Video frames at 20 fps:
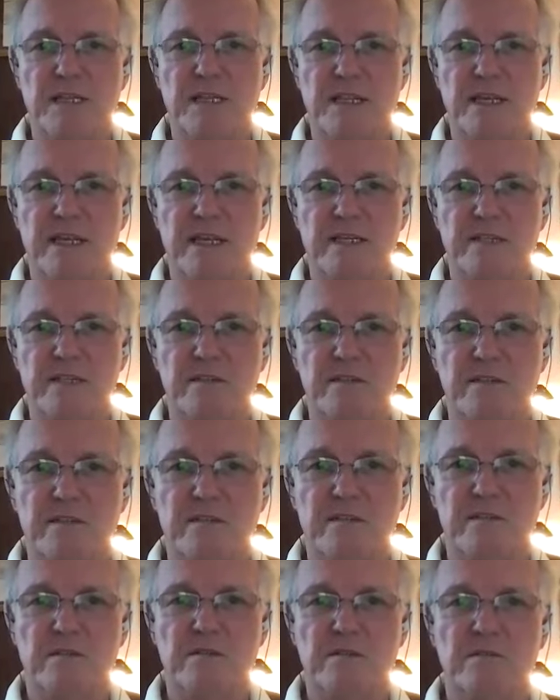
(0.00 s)
that
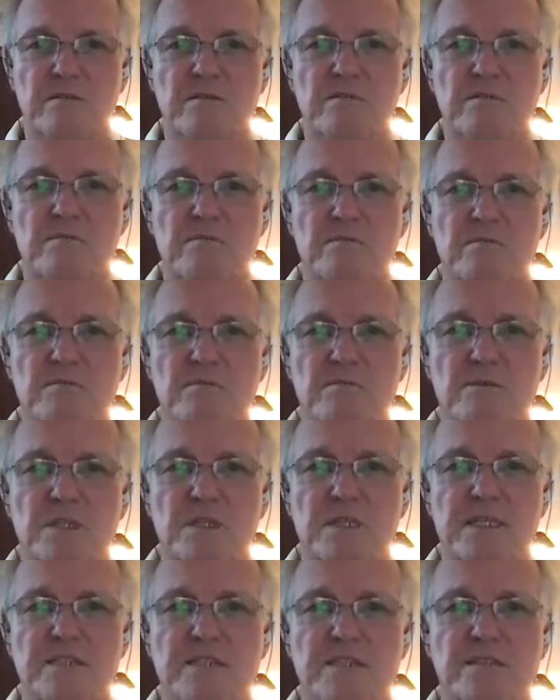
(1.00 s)

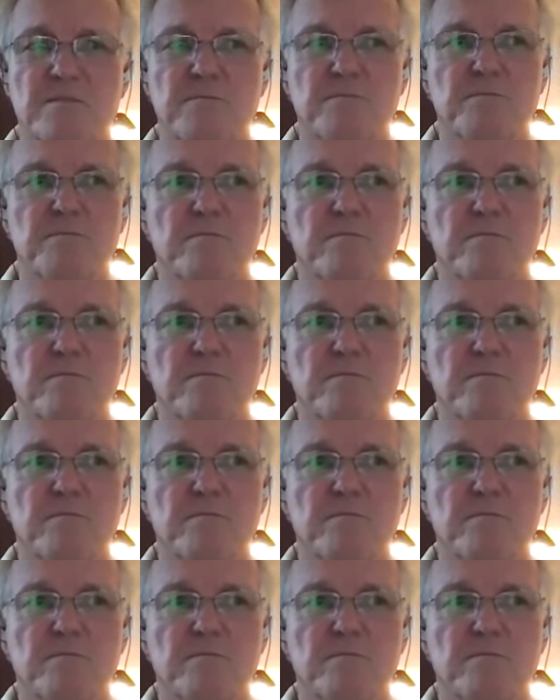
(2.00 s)
place.